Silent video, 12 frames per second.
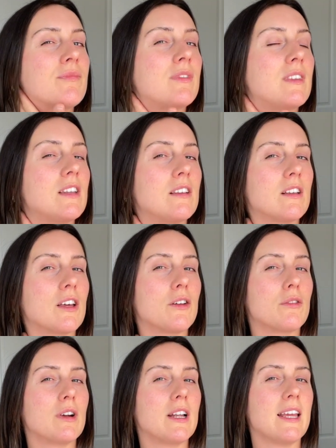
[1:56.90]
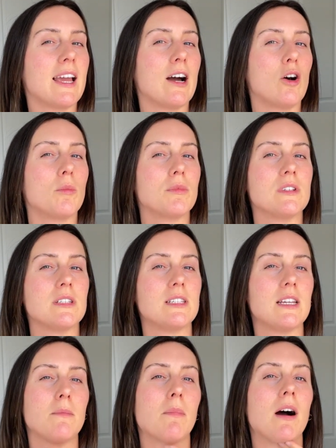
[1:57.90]
This is going to really help to
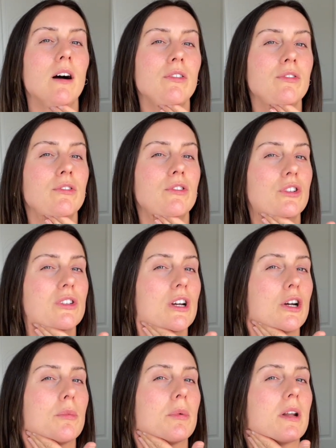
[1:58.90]
depuff, just open